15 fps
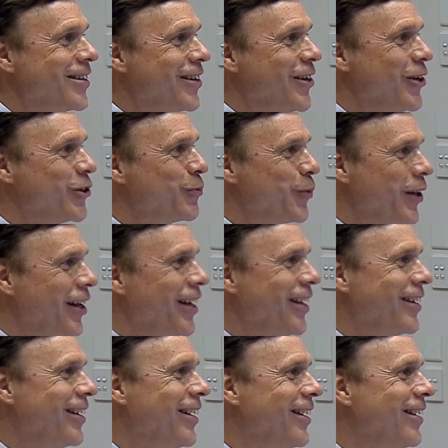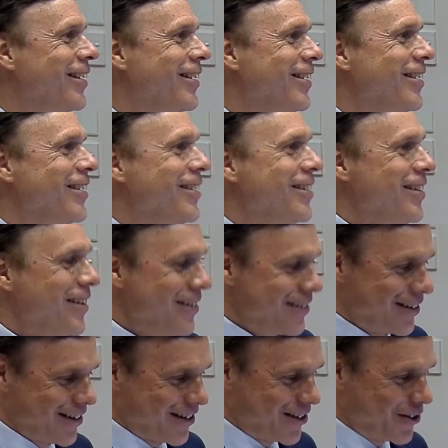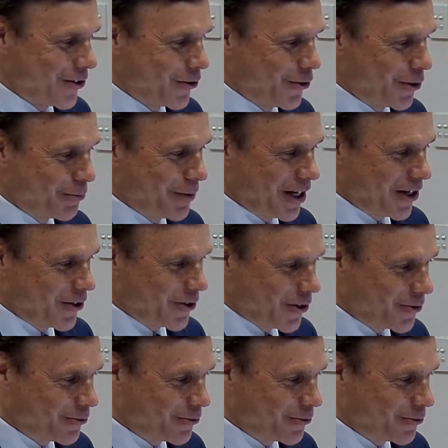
his plan. You're going by your own